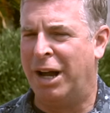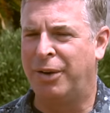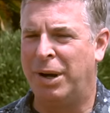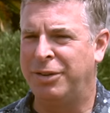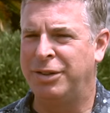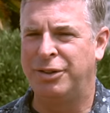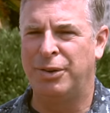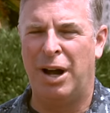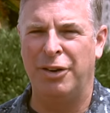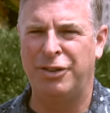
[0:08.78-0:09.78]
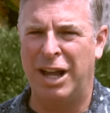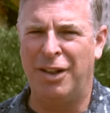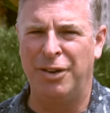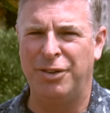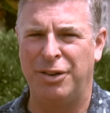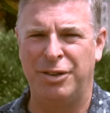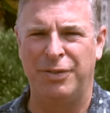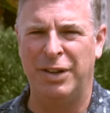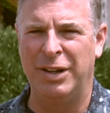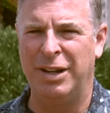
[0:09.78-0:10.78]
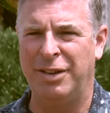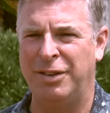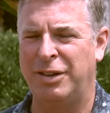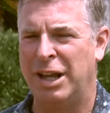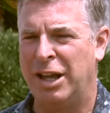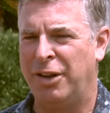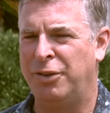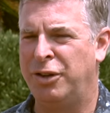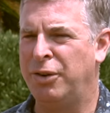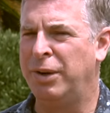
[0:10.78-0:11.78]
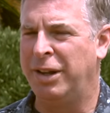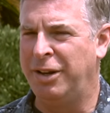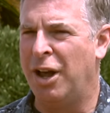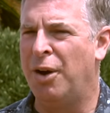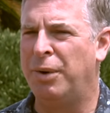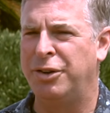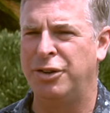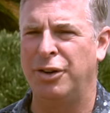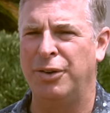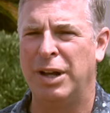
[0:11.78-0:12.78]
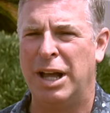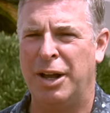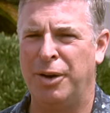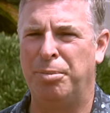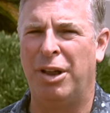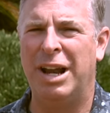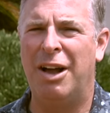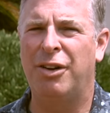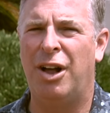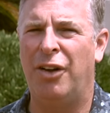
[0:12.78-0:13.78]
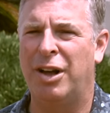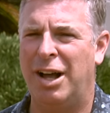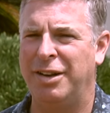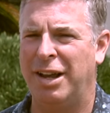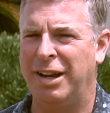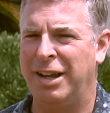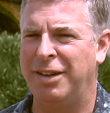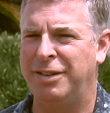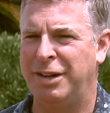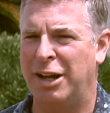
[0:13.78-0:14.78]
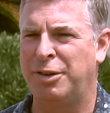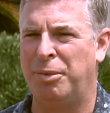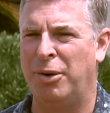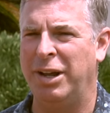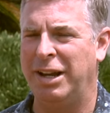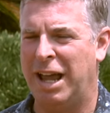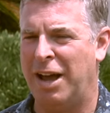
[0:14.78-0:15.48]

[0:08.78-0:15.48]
My question to our sailors, our civilians, you know, do you really know what your, your blood alcohol content is the next morning